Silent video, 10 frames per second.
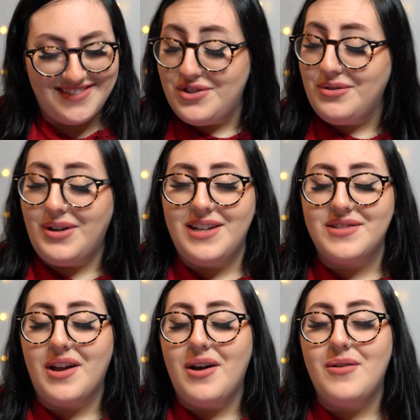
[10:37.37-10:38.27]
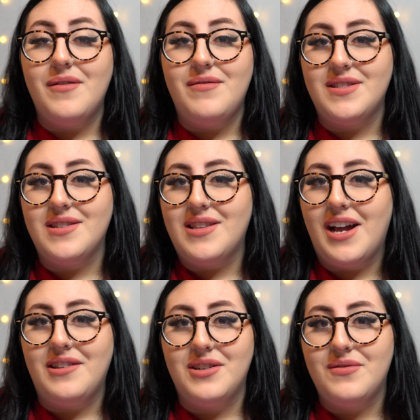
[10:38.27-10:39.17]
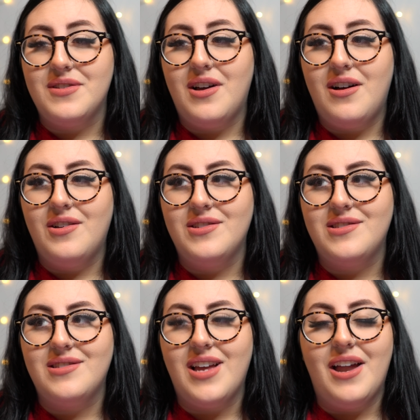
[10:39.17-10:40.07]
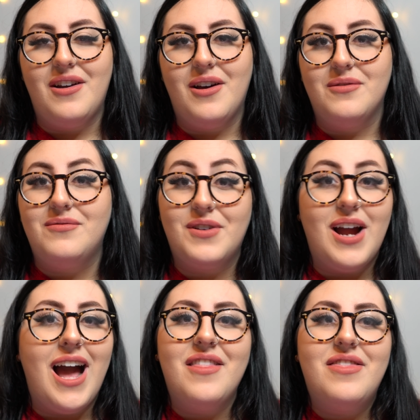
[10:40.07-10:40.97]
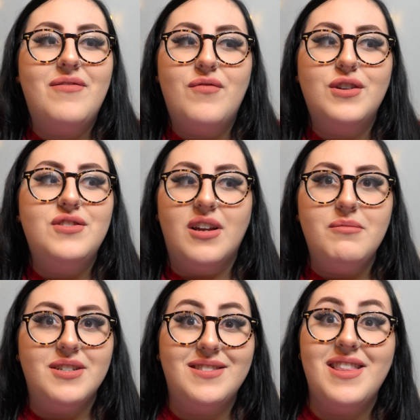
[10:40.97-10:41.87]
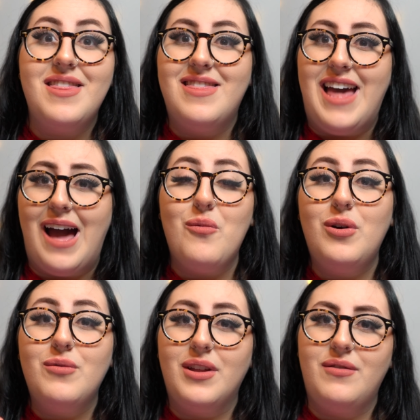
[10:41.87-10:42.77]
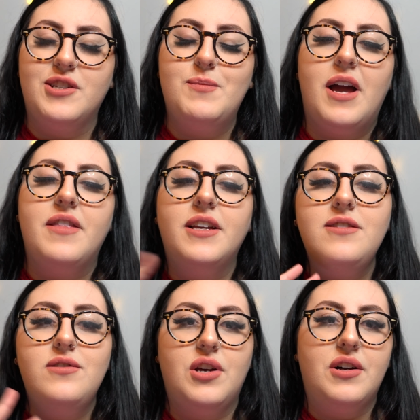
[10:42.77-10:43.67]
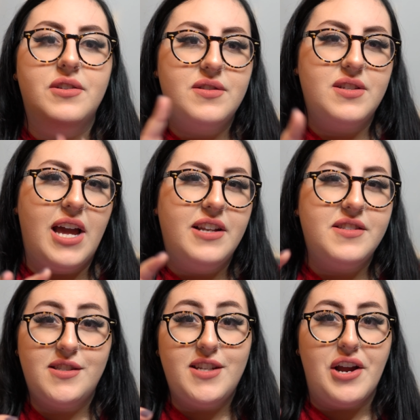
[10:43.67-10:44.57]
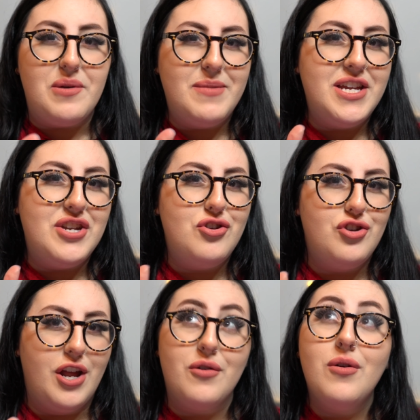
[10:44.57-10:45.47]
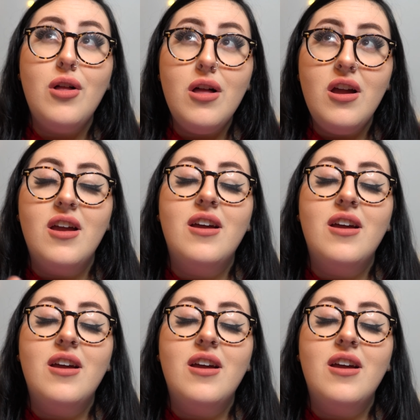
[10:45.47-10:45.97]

Would you guys go visit the Island of the Dolls? I don't know. For I, for some reason, that one really freaks me out. I think because dolls kind of scare me in general,